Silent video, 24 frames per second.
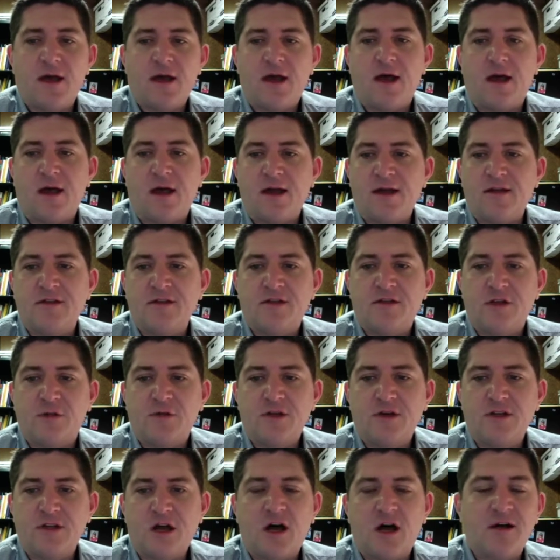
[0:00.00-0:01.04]
And so
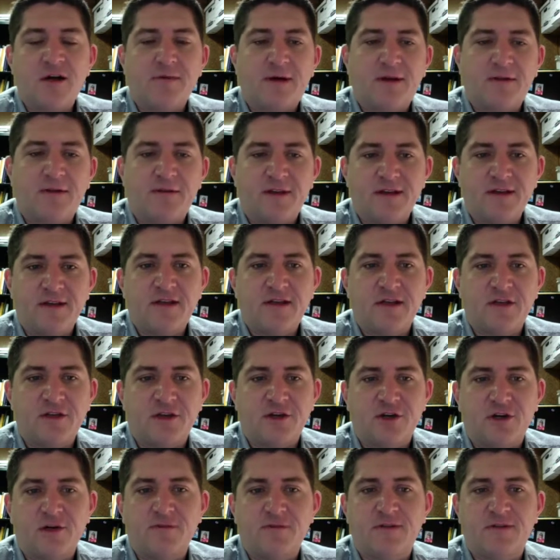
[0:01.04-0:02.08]
we talk about this in
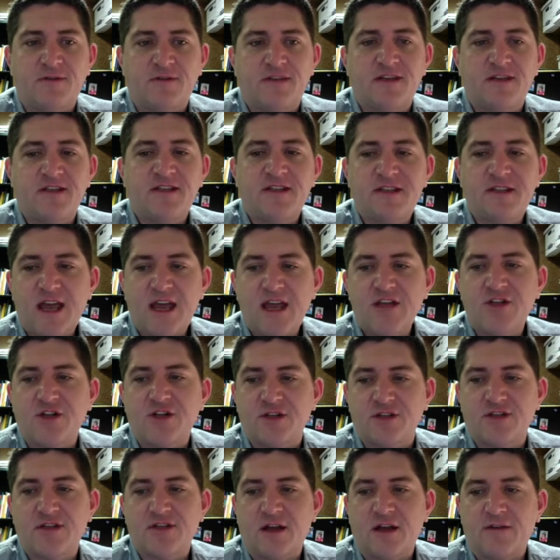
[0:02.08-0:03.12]
terms of the
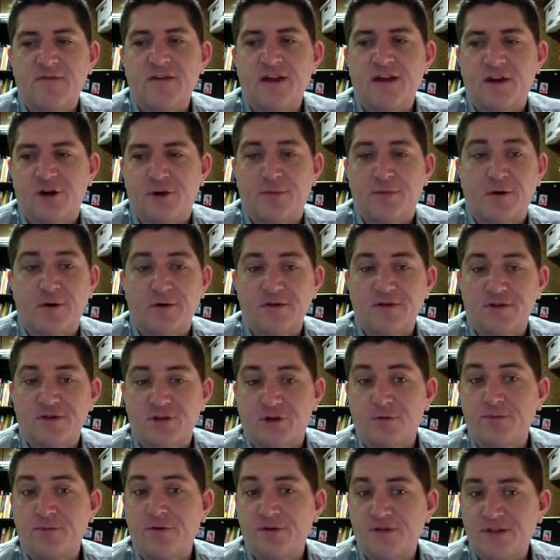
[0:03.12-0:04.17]
stages of
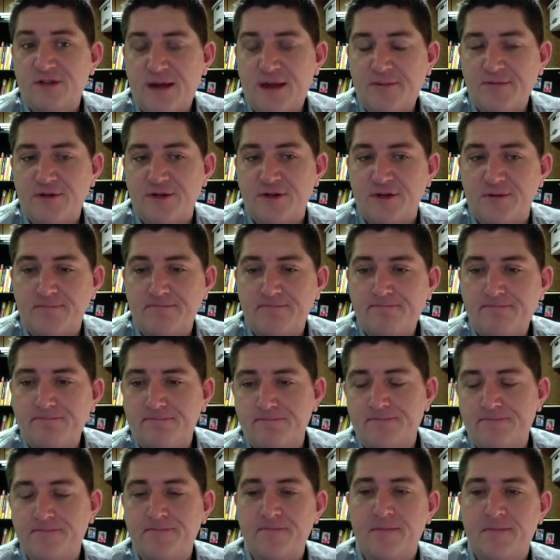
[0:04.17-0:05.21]
interpersonal perception.
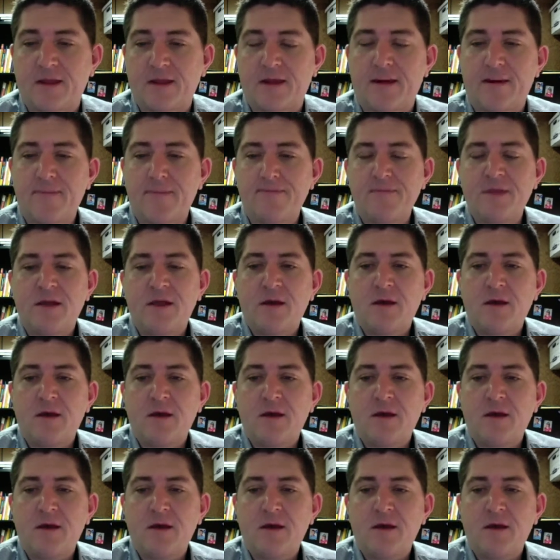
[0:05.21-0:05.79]
Okay?